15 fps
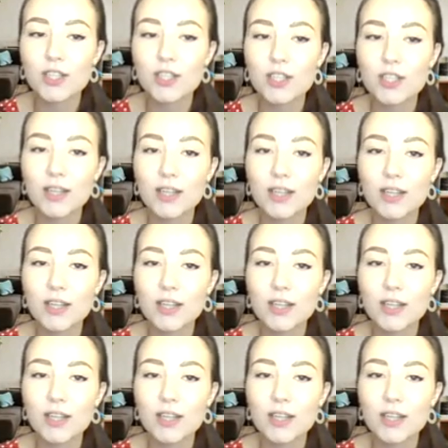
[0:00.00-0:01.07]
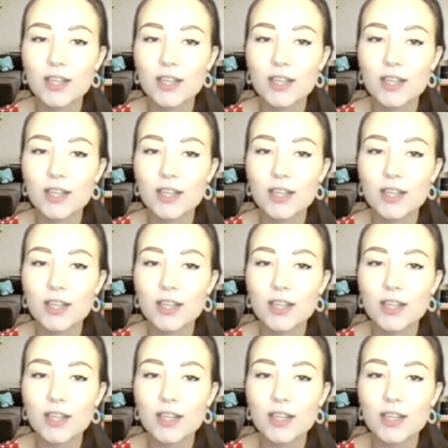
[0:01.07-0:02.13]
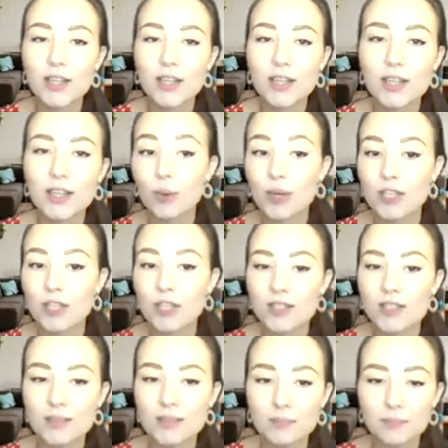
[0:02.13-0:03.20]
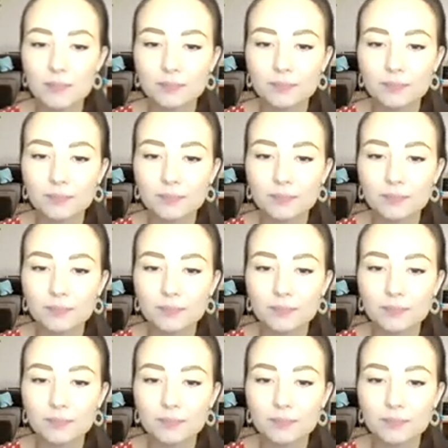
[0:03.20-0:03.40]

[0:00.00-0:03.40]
answer session after the questions.